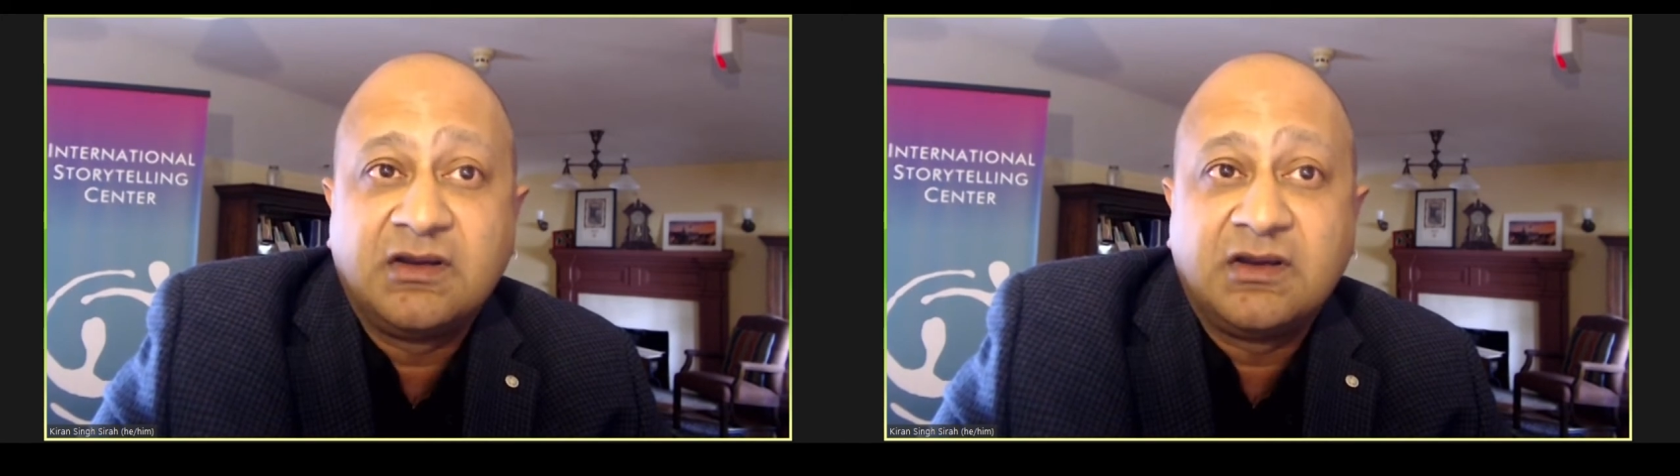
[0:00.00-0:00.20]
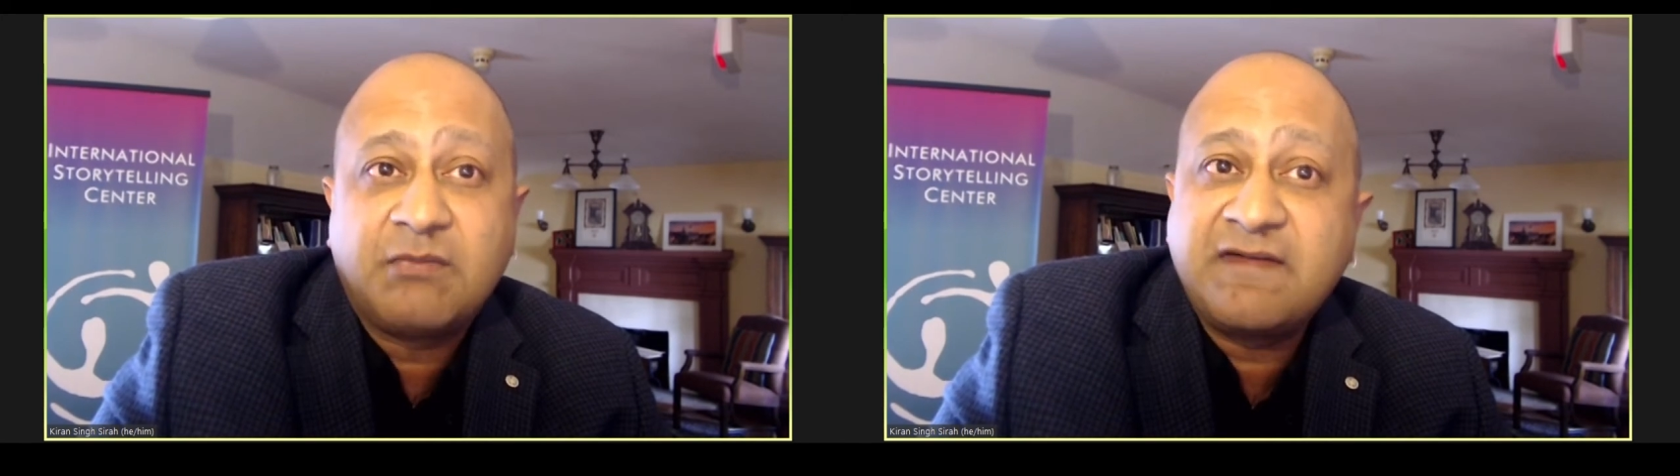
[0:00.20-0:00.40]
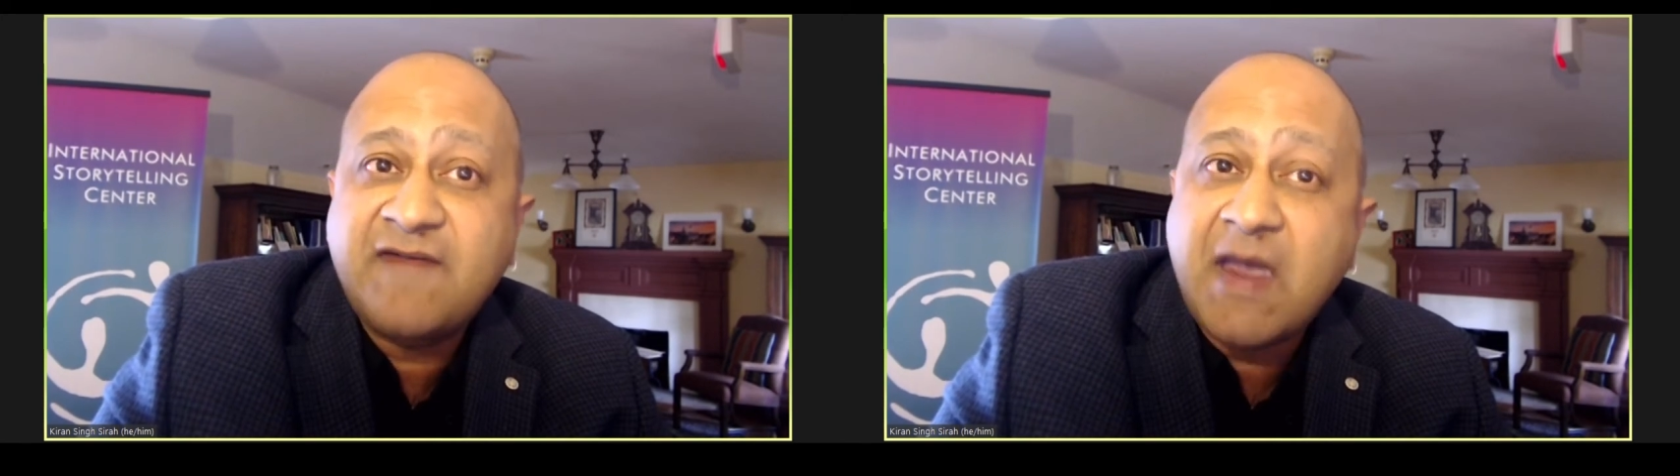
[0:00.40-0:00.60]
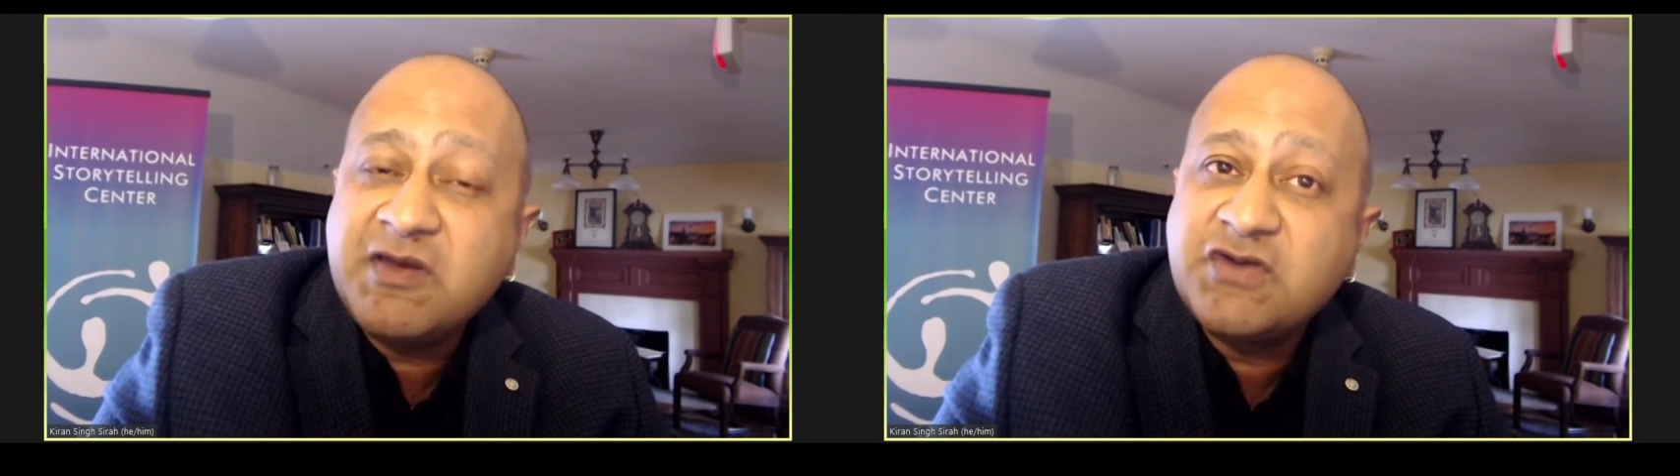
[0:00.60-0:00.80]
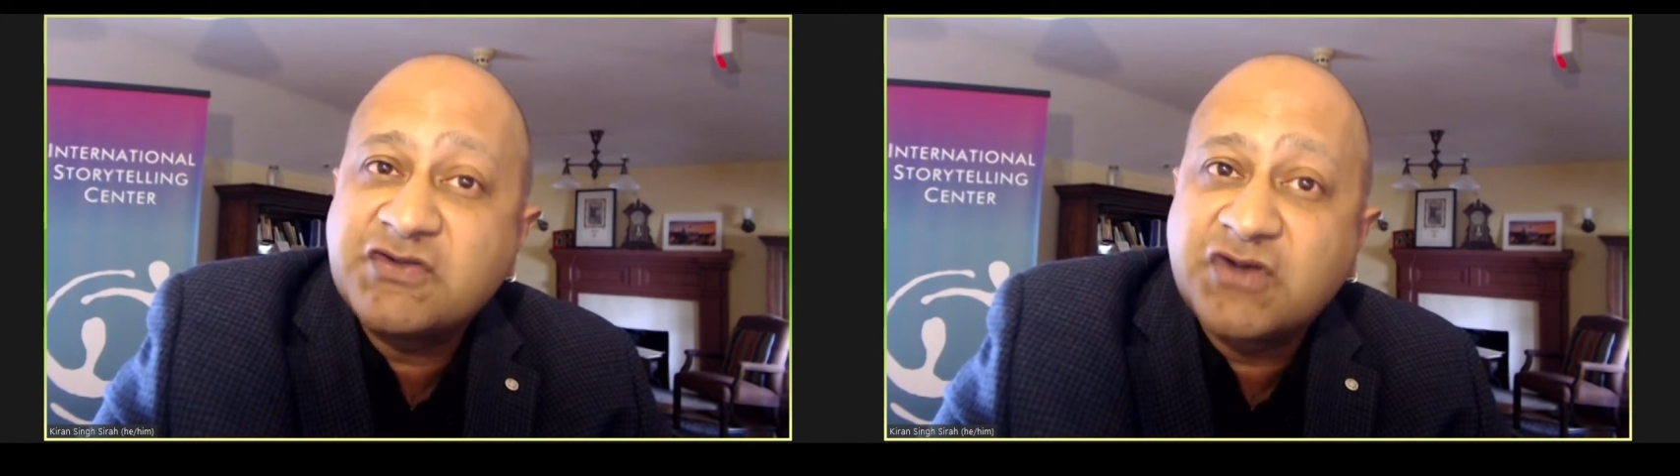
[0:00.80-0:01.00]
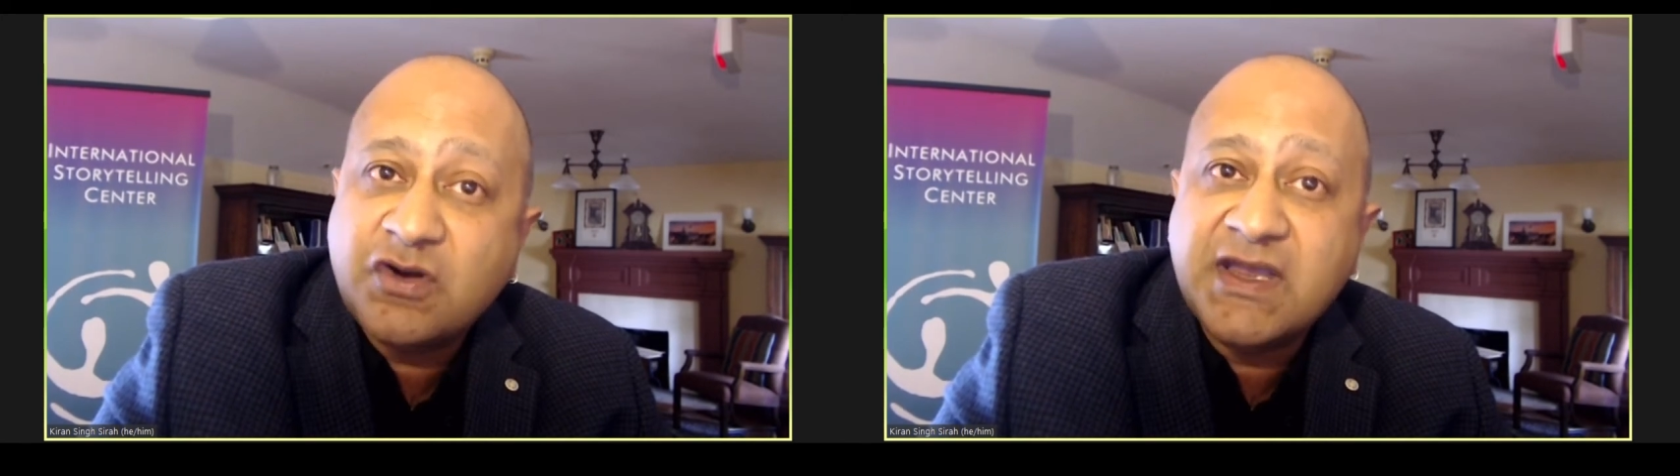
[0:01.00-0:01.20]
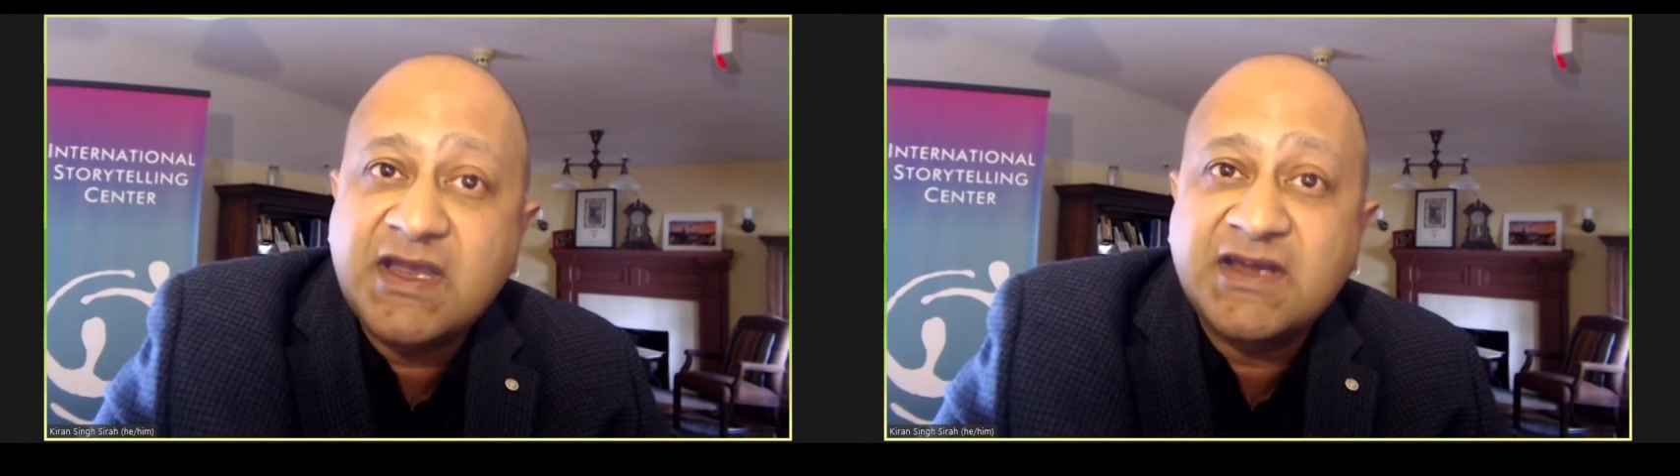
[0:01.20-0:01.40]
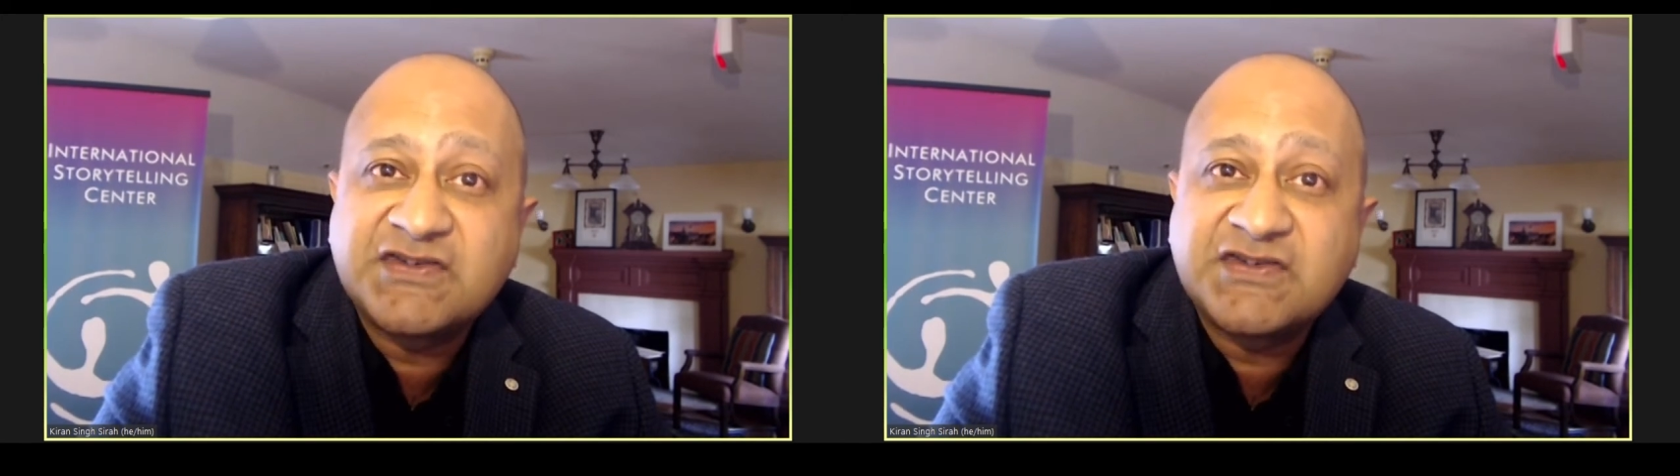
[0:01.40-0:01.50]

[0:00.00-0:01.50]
My family used cooking and